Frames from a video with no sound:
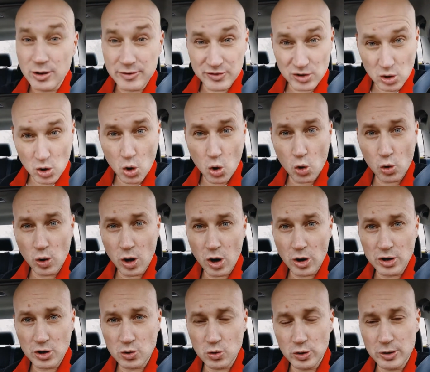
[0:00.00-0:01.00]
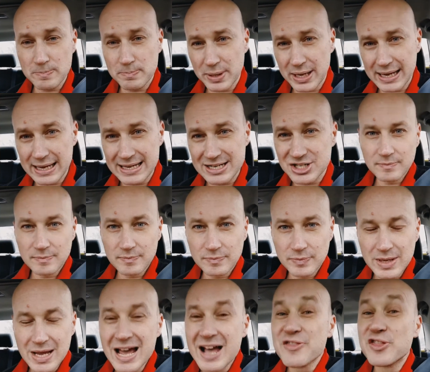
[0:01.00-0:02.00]
of your whole article and page.
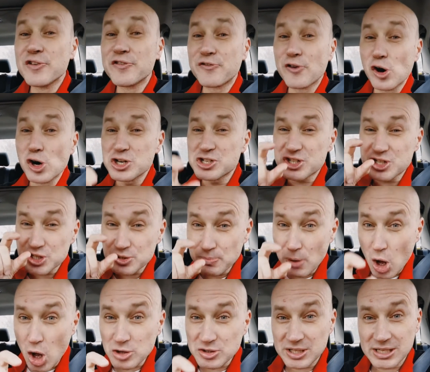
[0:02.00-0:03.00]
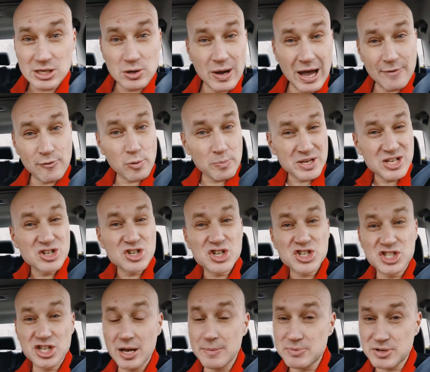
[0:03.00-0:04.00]
The first small T you have will be your
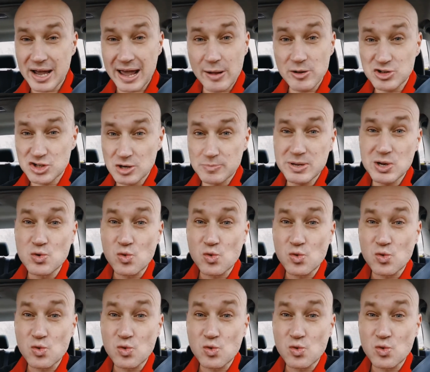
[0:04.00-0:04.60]
subtitle. It should be